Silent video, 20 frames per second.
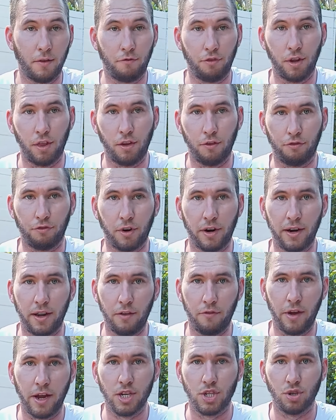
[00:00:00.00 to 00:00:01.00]
for the front
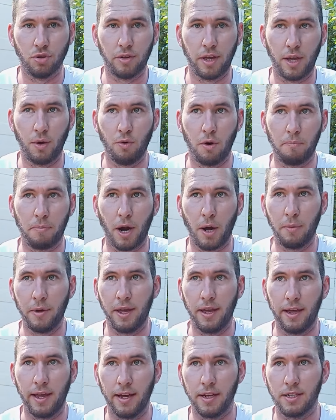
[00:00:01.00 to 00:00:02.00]
eventually, we'll
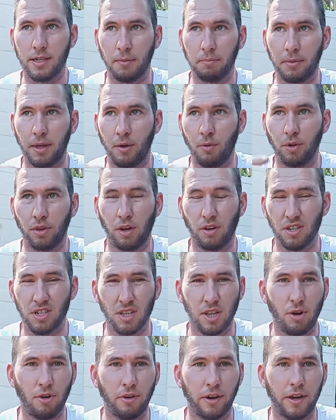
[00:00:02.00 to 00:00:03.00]
probably get something with our
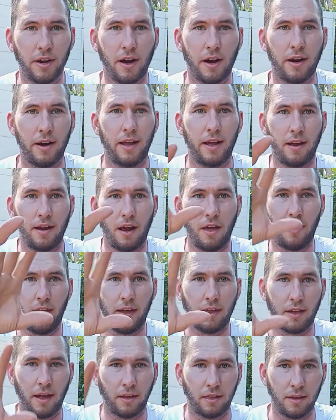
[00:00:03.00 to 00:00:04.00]
slogan on it and
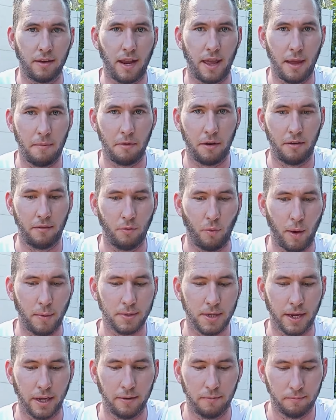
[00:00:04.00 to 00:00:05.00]
then like the name and
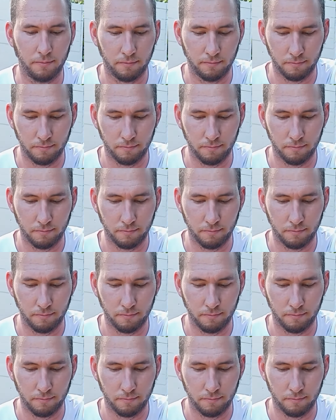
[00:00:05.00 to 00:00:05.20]
website,